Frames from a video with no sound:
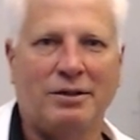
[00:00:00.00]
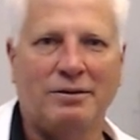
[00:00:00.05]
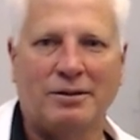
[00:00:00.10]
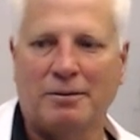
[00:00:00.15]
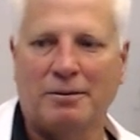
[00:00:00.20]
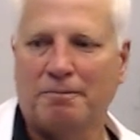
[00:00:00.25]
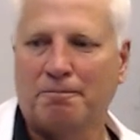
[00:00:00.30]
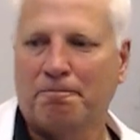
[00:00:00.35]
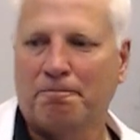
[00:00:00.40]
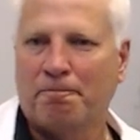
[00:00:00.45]
So
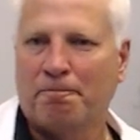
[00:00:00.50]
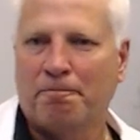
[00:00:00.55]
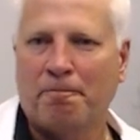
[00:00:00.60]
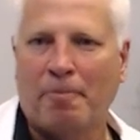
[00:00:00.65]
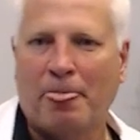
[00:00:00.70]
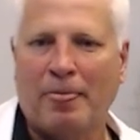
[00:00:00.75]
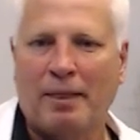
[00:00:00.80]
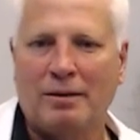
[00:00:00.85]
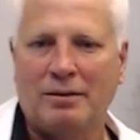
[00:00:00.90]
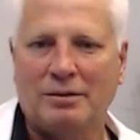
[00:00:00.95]

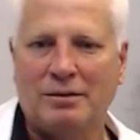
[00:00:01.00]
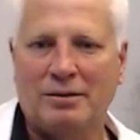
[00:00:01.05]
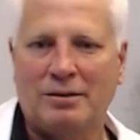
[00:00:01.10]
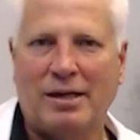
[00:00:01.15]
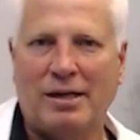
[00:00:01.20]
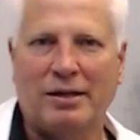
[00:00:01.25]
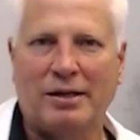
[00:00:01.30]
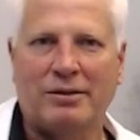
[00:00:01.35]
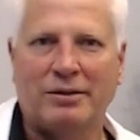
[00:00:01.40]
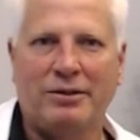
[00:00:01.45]
this is
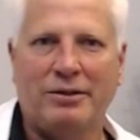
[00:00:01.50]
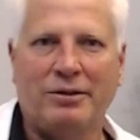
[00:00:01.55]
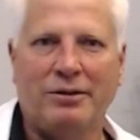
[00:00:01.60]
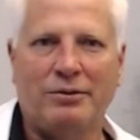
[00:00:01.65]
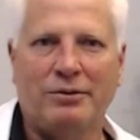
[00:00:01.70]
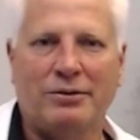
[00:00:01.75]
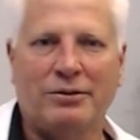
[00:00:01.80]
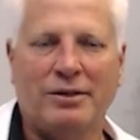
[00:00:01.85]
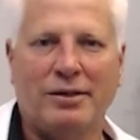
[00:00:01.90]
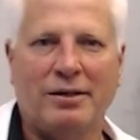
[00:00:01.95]
Dr. Hew
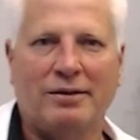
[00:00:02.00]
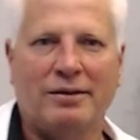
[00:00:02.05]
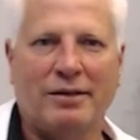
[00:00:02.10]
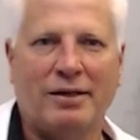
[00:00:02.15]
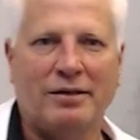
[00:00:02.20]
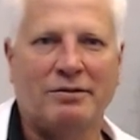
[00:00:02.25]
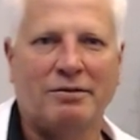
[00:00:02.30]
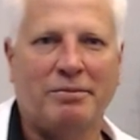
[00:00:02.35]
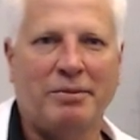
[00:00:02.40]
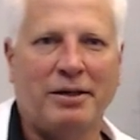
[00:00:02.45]
saying
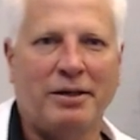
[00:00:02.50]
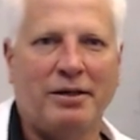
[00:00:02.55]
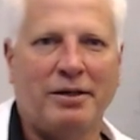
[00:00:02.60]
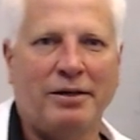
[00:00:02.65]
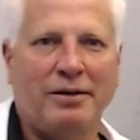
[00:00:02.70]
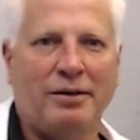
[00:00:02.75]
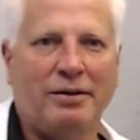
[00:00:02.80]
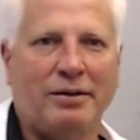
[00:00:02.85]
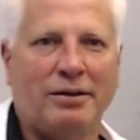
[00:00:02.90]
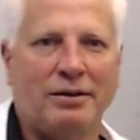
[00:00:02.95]
thanks for being
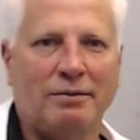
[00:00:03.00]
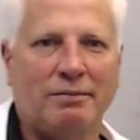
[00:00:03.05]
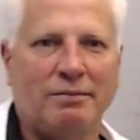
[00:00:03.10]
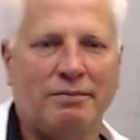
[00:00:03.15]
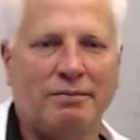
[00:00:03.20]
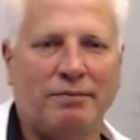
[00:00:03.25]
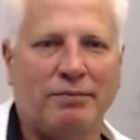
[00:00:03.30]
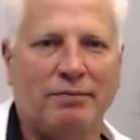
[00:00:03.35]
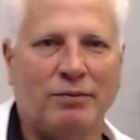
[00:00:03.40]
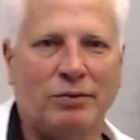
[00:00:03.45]
here, and
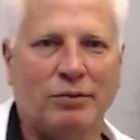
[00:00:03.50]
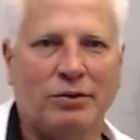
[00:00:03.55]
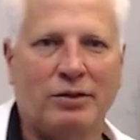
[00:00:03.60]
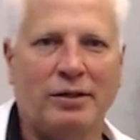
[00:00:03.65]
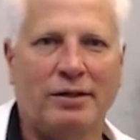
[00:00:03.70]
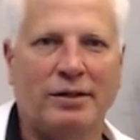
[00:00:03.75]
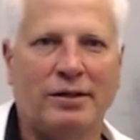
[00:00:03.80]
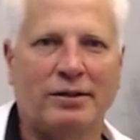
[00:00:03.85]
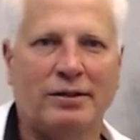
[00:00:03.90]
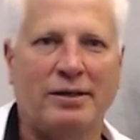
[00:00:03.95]
we'll see you
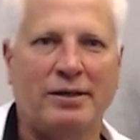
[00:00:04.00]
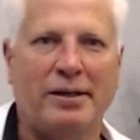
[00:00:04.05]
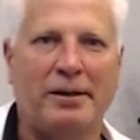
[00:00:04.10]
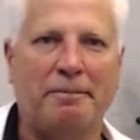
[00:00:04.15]
next time.